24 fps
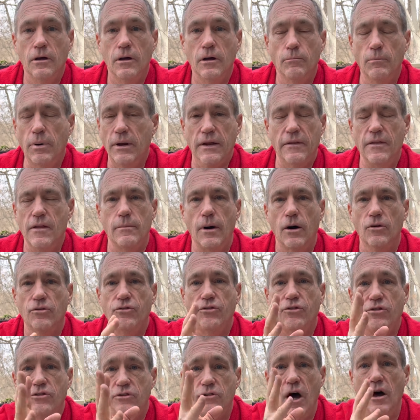but in the
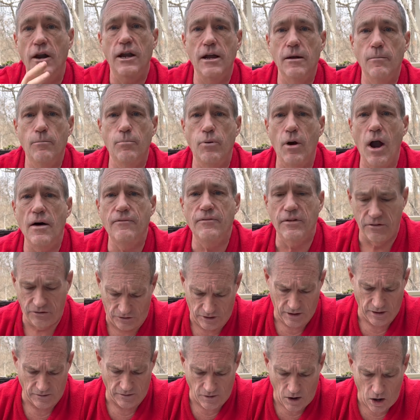most stunning
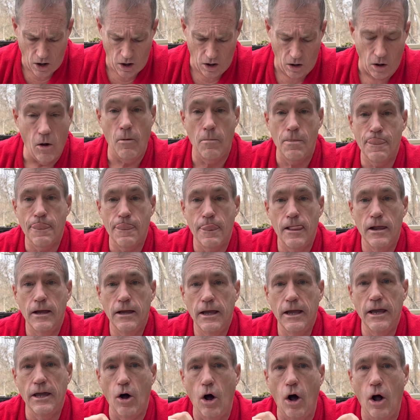prophecy of all,
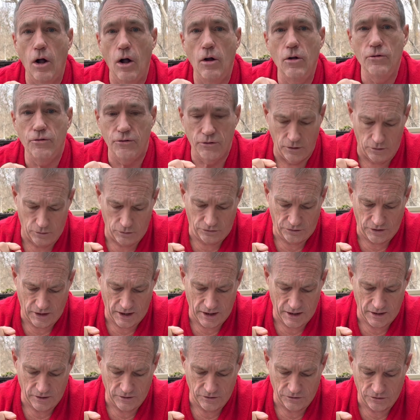it also
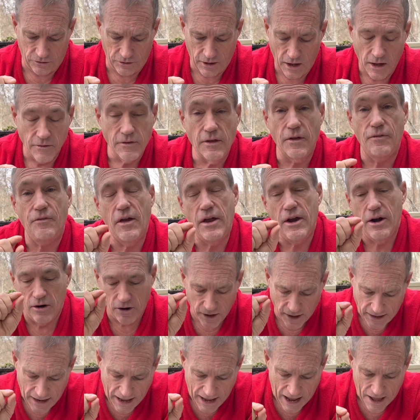says that they are
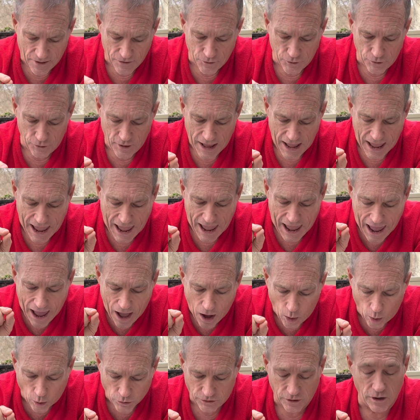gathered
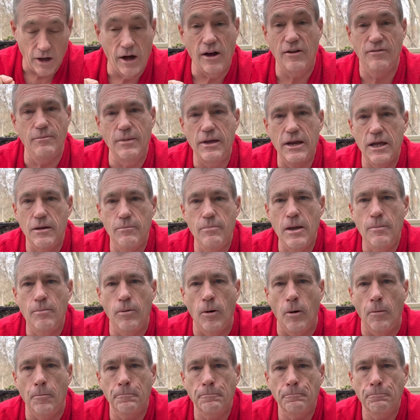out of many
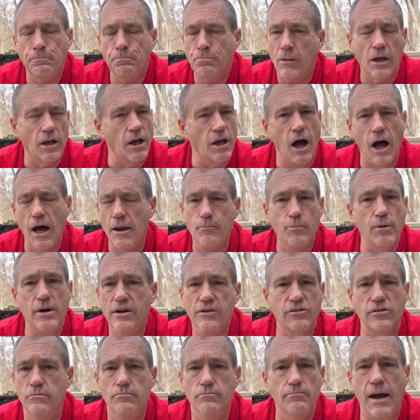people. God
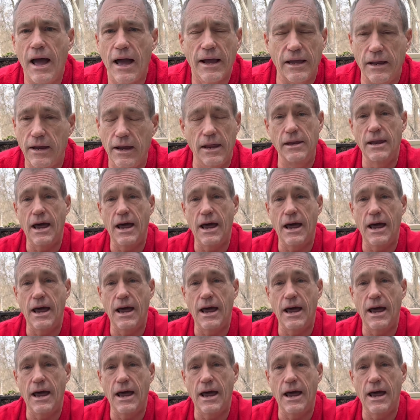brings them back. And in